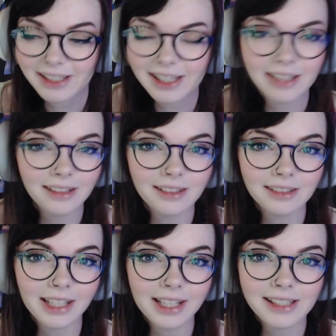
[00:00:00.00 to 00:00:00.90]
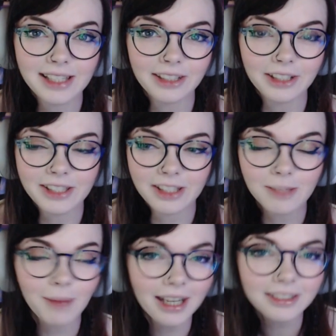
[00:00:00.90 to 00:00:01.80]
seen us and
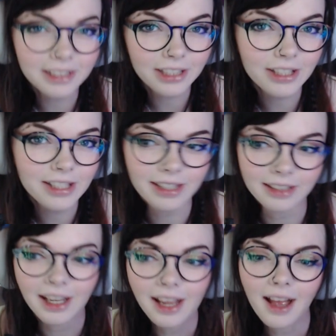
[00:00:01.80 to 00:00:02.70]
smiled at us, and